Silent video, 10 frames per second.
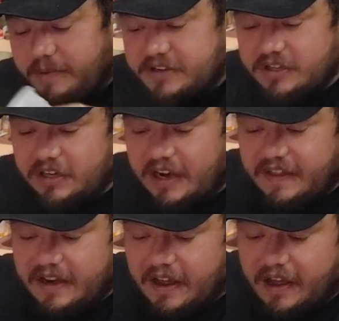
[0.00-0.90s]
mixture. And
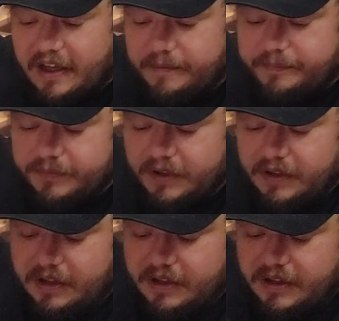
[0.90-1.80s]
then
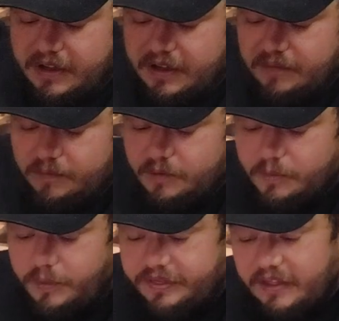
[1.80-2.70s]

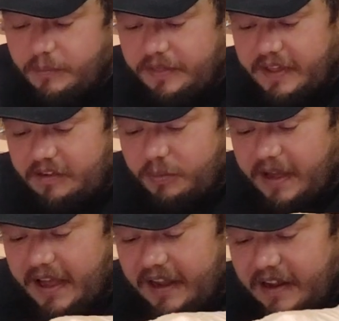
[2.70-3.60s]
with this
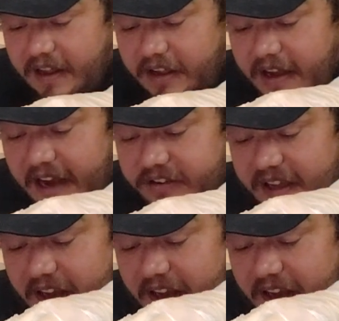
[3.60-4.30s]
way, you can actually